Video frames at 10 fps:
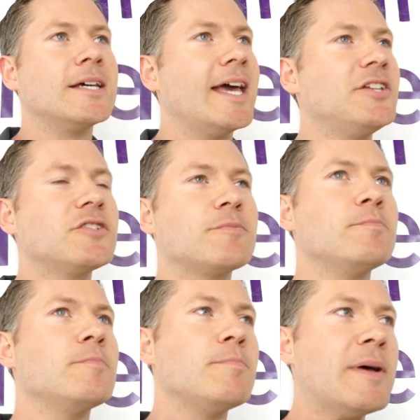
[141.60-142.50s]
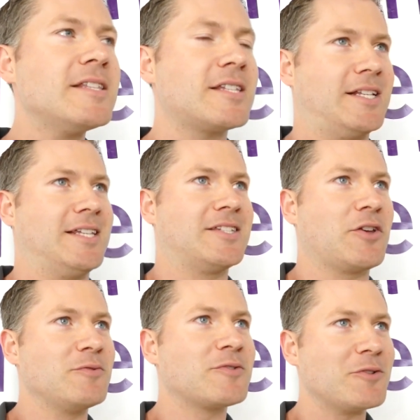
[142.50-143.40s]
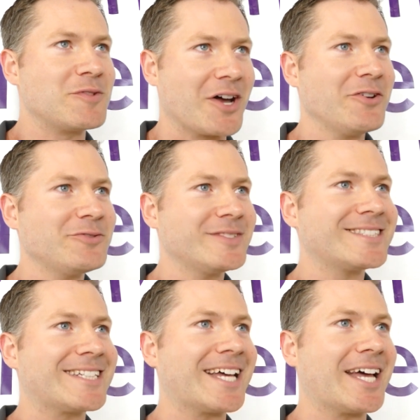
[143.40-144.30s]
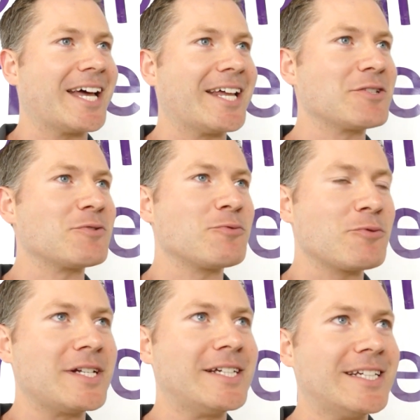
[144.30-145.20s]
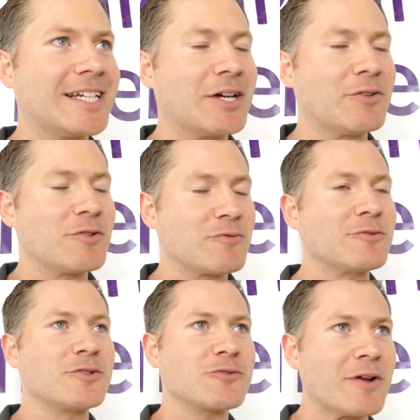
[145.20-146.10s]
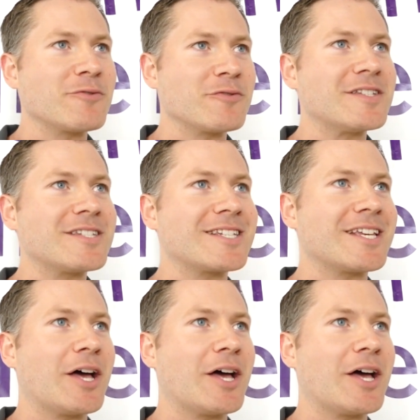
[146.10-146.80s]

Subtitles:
He's just mentally so tough, and it's a real strength of his.